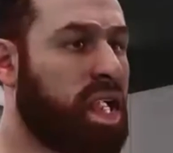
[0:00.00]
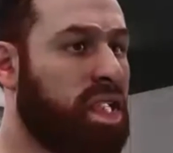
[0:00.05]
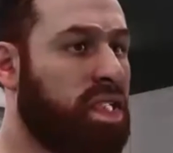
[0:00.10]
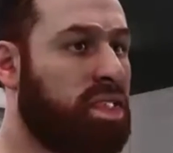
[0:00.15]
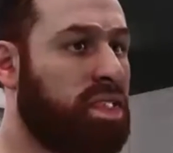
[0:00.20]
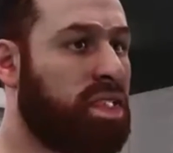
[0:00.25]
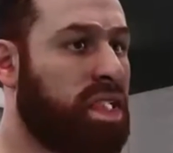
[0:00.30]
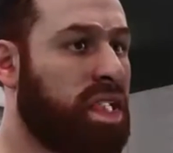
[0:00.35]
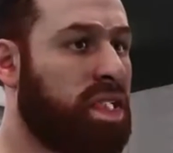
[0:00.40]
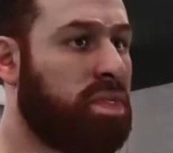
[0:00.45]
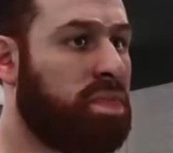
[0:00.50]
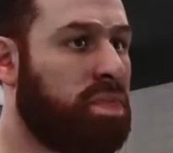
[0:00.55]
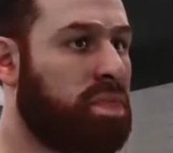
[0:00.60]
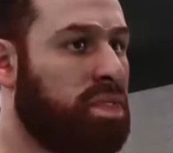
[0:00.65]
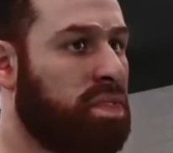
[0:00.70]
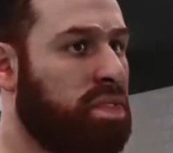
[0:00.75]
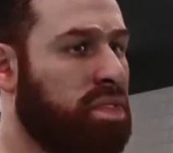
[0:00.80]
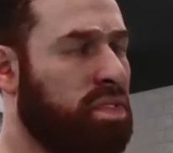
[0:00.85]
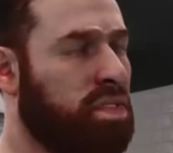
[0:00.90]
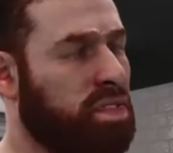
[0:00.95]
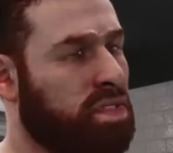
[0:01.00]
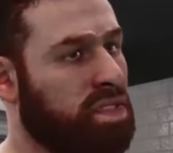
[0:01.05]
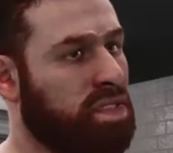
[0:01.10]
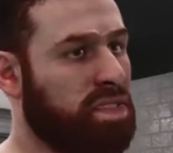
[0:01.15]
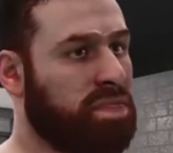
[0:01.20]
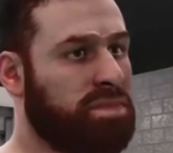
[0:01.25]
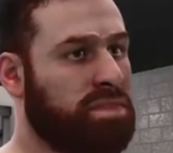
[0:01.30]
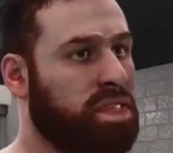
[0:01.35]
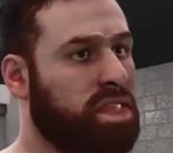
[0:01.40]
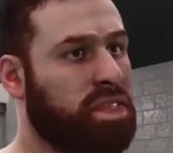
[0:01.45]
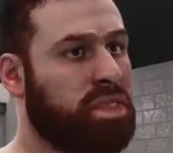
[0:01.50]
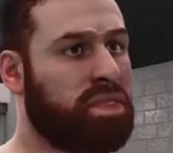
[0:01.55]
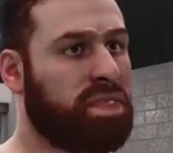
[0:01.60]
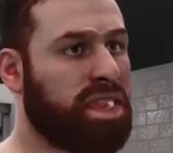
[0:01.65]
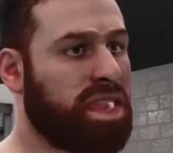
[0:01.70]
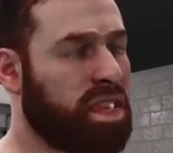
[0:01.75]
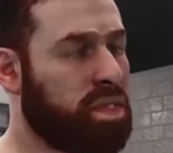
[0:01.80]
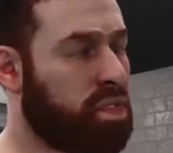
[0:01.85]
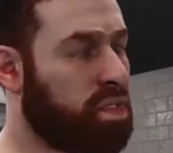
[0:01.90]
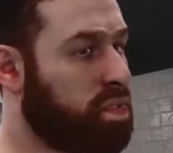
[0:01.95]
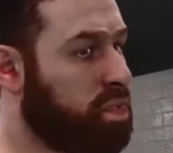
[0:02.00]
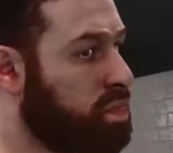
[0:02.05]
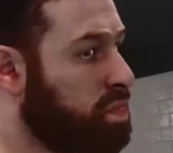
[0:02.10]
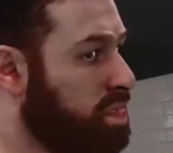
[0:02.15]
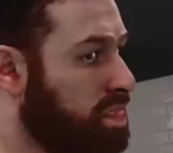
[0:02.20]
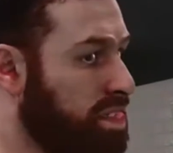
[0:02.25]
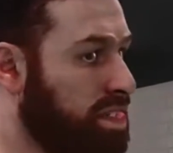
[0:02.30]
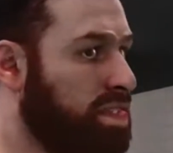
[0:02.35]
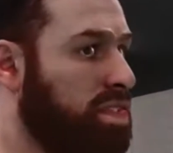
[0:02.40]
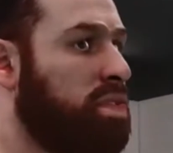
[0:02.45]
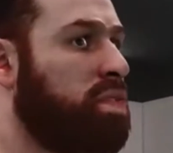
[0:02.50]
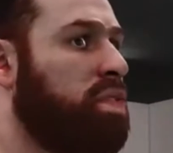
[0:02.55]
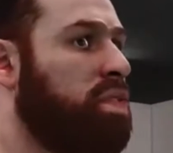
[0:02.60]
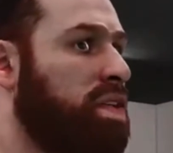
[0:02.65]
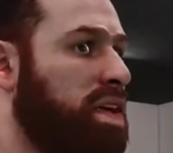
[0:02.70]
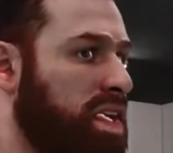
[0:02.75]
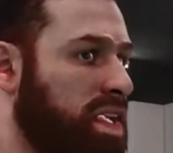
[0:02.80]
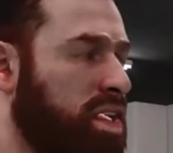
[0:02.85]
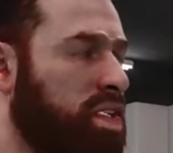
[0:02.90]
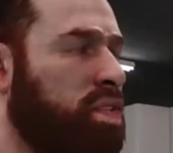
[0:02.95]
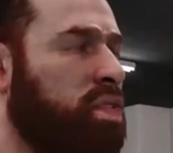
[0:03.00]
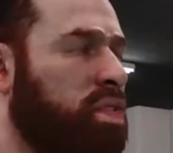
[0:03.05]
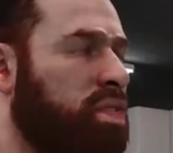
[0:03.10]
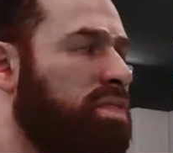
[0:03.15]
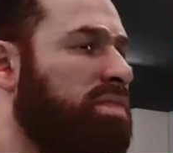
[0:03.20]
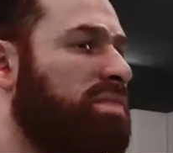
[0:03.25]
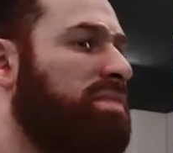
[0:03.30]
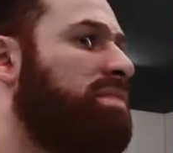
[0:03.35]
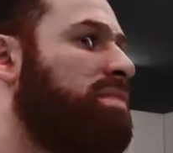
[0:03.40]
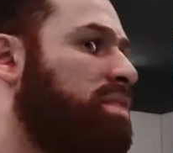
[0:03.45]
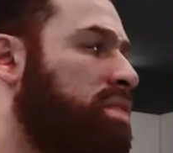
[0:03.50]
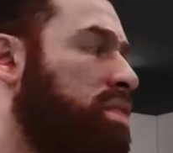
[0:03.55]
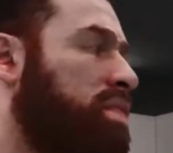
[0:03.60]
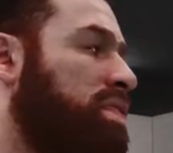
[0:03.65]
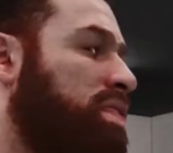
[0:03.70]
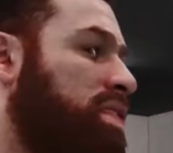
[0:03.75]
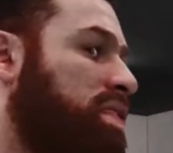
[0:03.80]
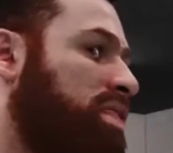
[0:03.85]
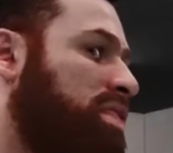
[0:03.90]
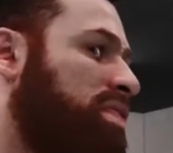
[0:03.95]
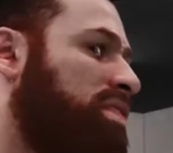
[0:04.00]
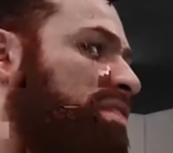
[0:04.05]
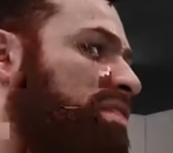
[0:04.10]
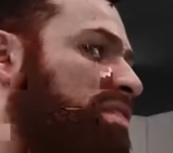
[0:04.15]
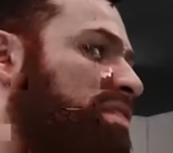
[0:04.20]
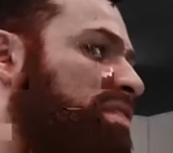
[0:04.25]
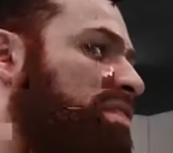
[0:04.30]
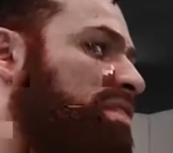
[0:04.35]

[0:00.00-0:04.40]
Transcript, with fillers: Boom, there we go. Consider it done. After all, when you win, we all win.